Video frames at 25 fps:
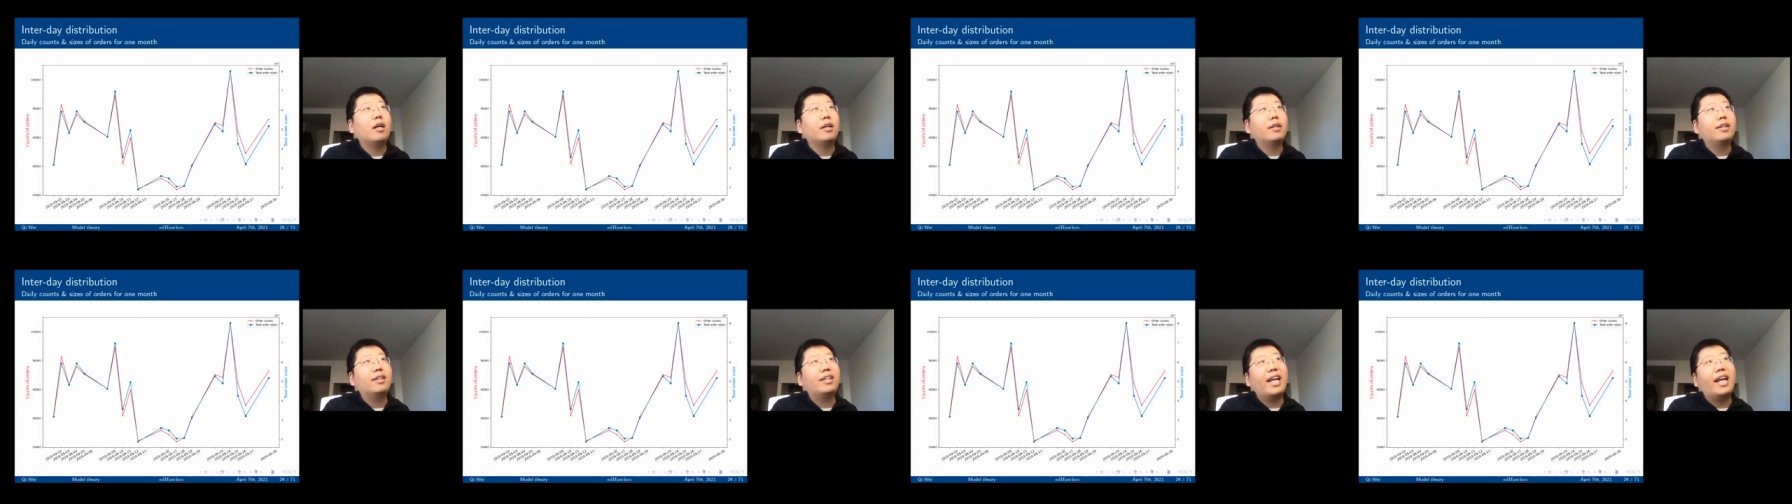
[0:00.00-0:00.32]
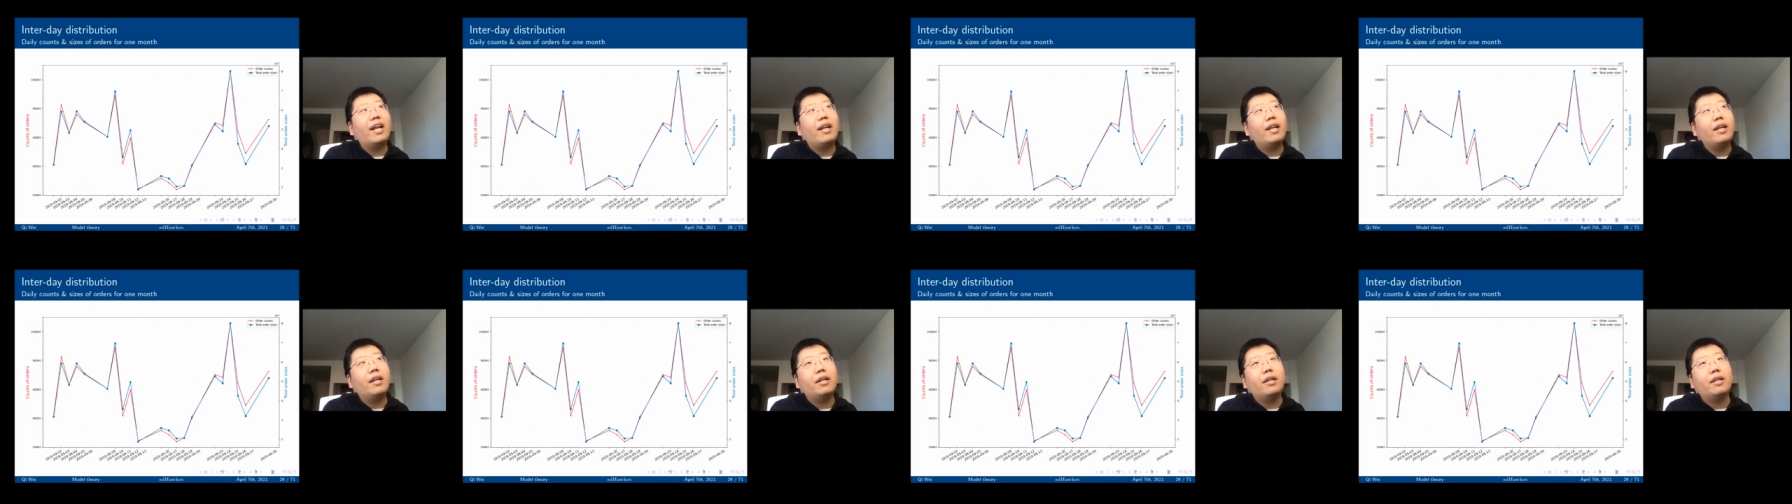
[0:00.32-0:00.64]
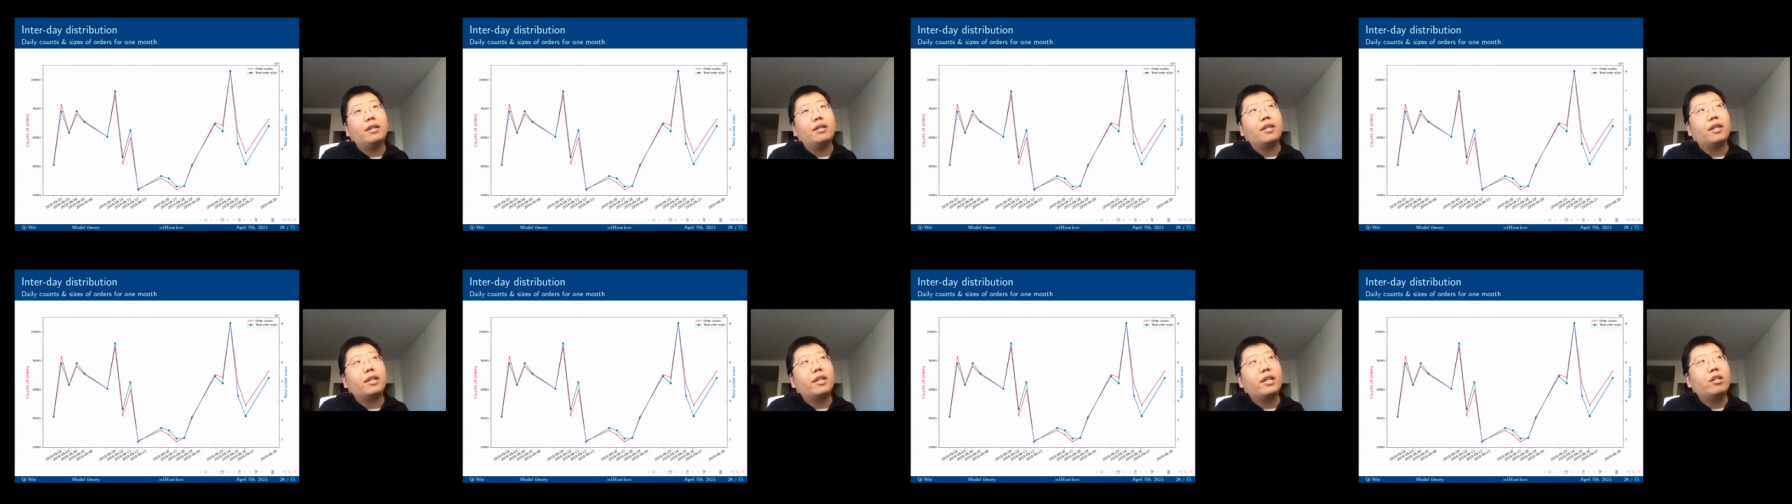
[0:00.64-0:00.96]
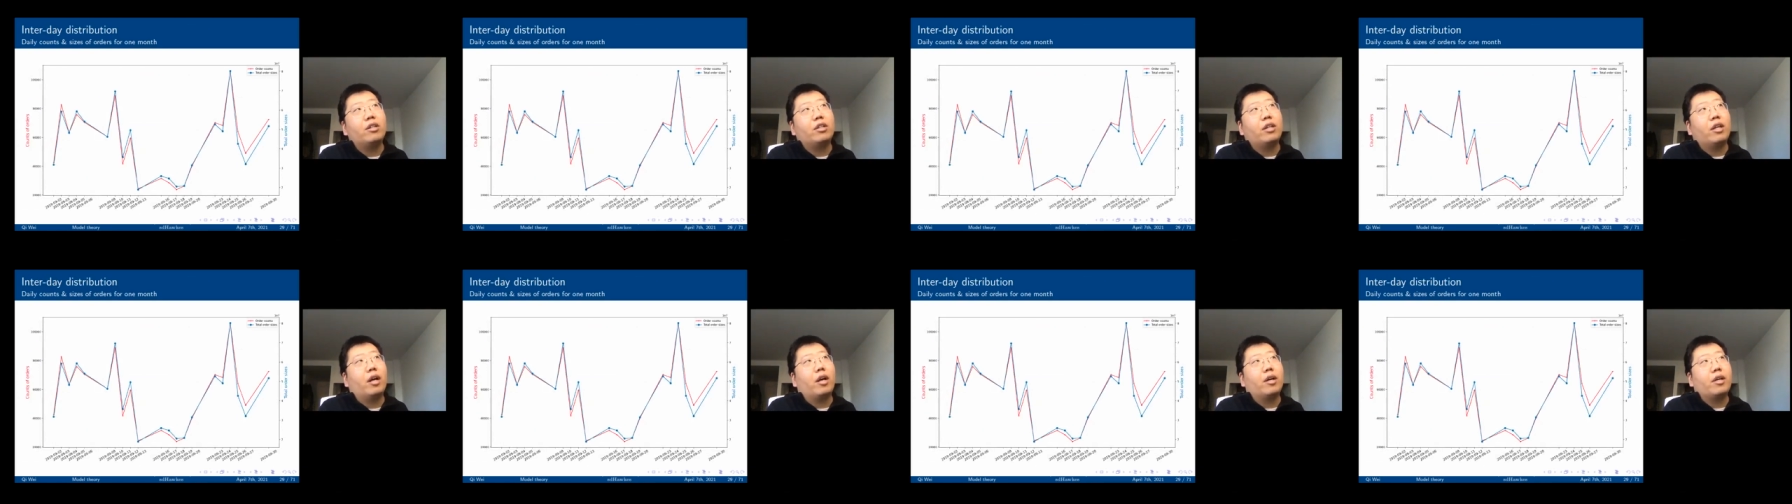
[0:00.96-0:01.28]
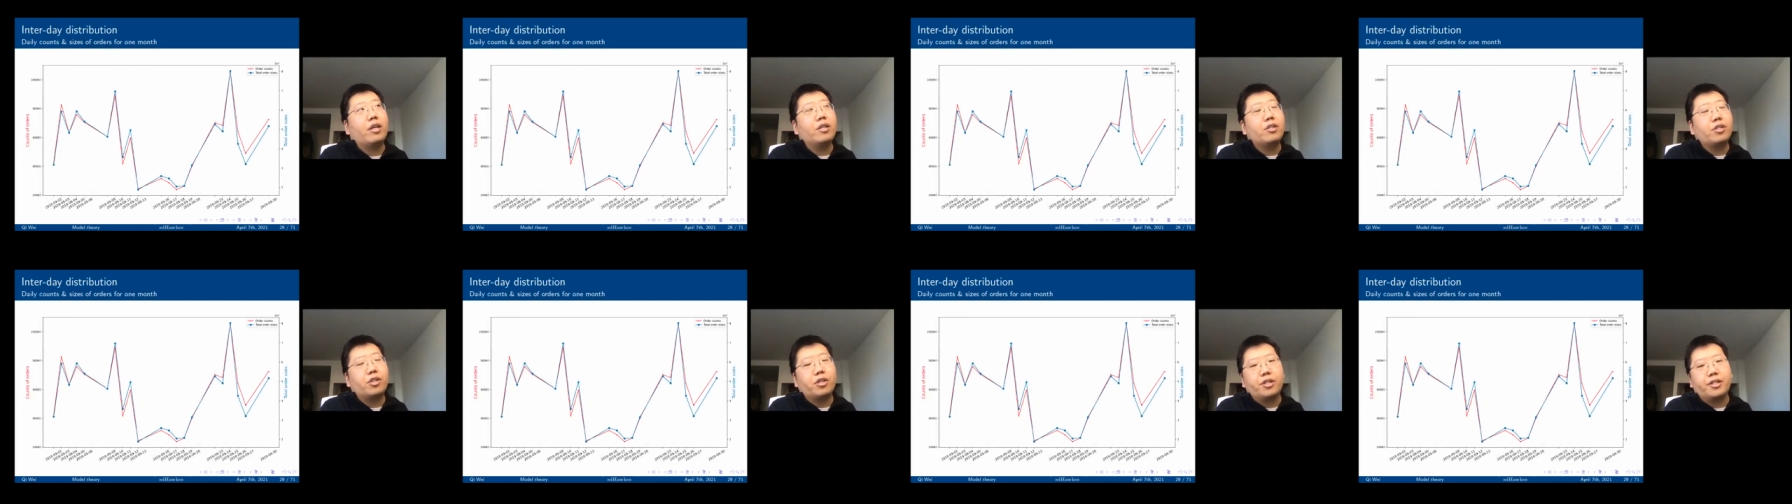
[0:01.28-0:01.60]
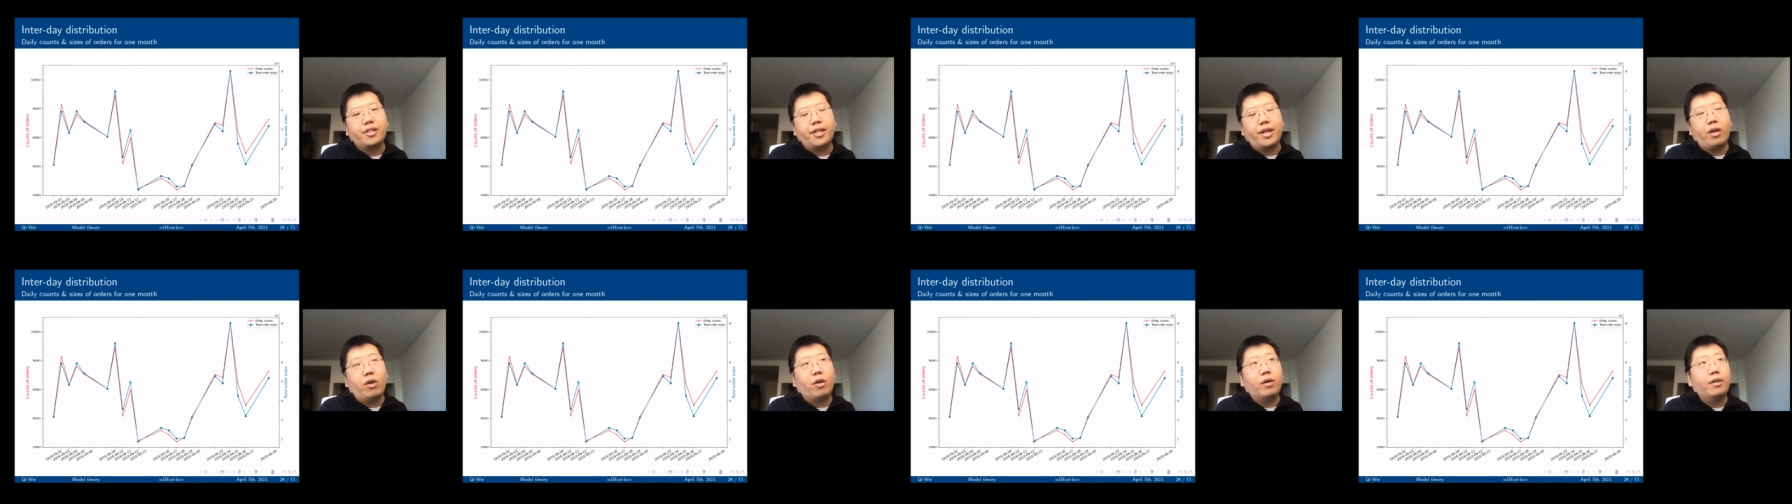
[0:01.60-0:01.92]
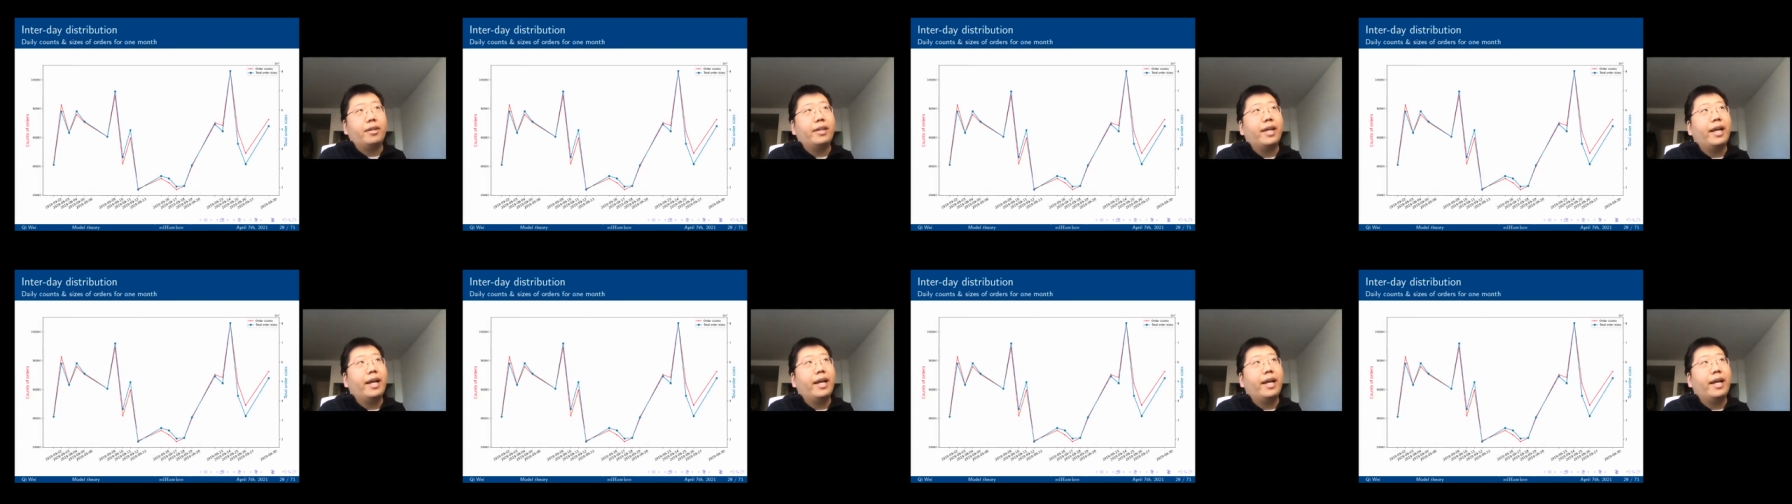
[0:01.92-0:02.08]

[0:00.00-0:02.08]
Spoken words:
daily intraday or